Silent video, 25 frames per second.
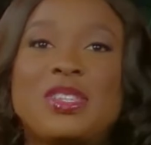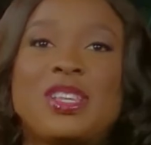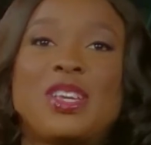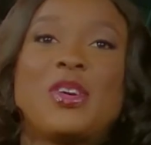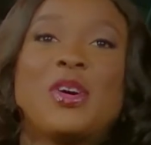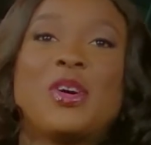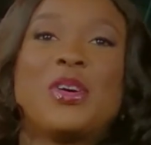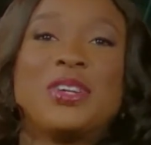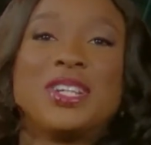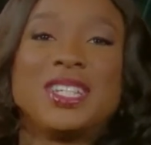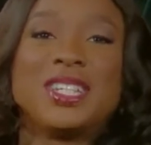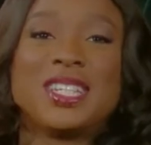
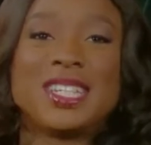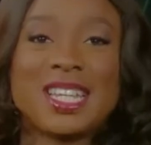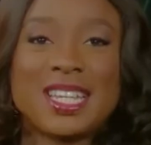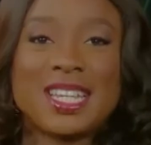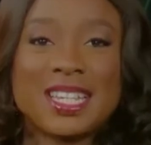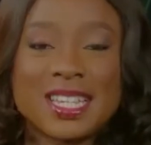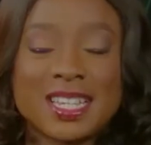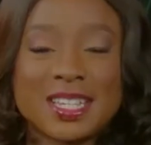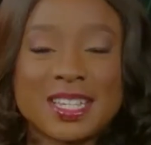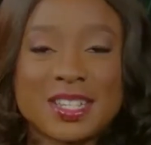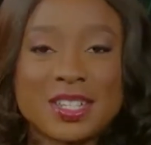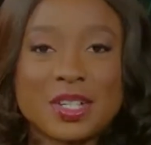
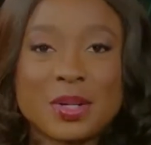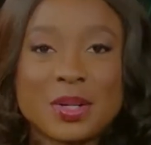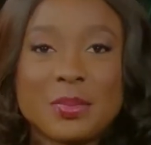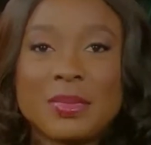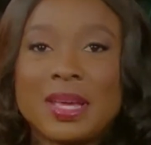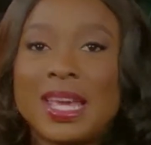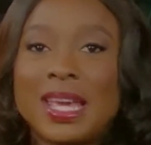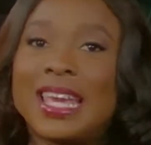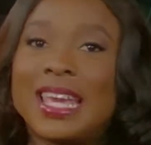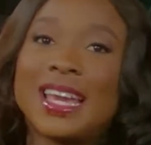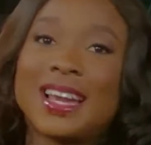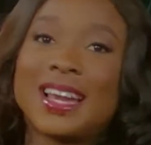originated in
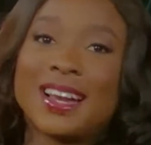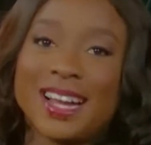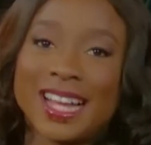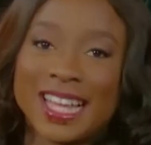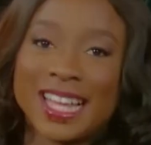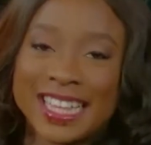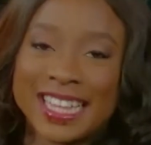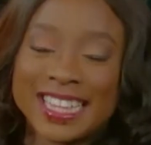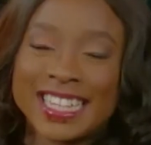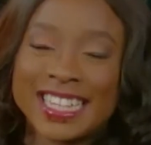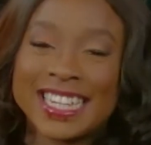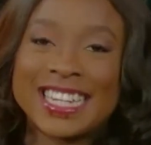Jamaica
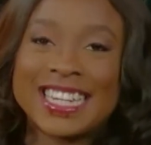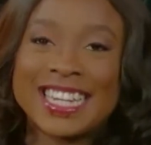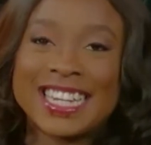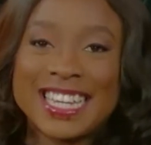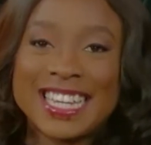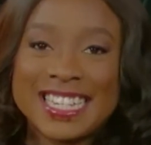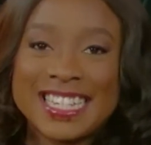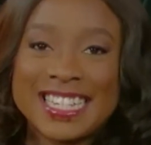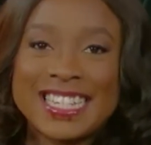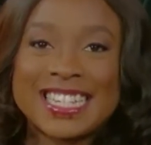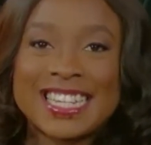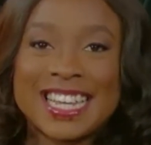in the
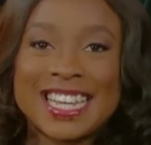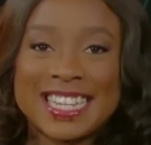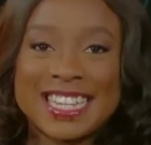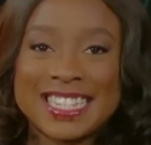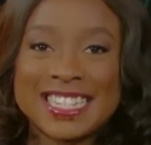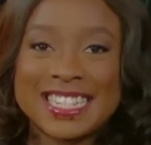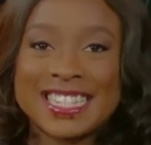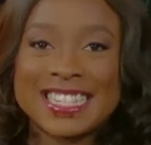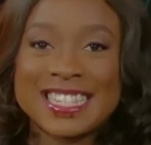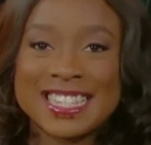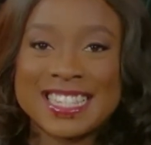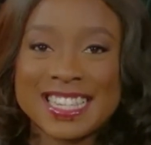late
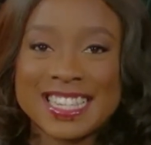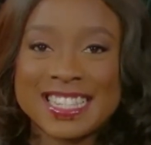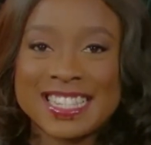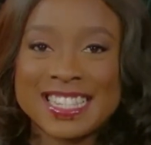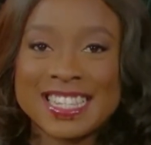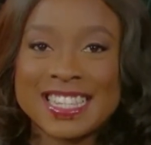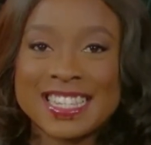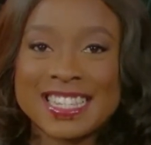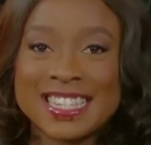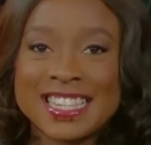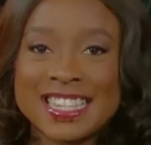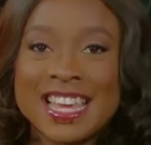
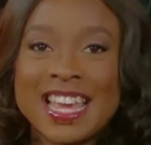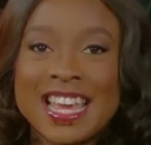1960s